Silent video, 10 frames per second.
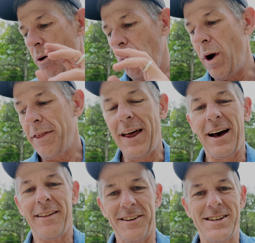with
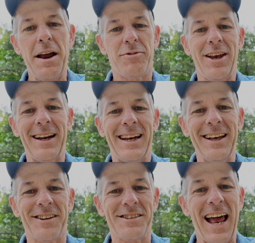the same set of
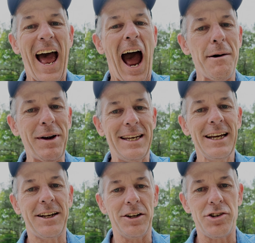discs, I'm
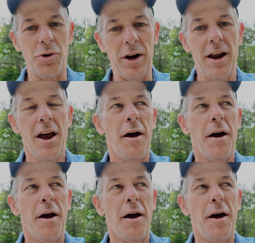addicted to it.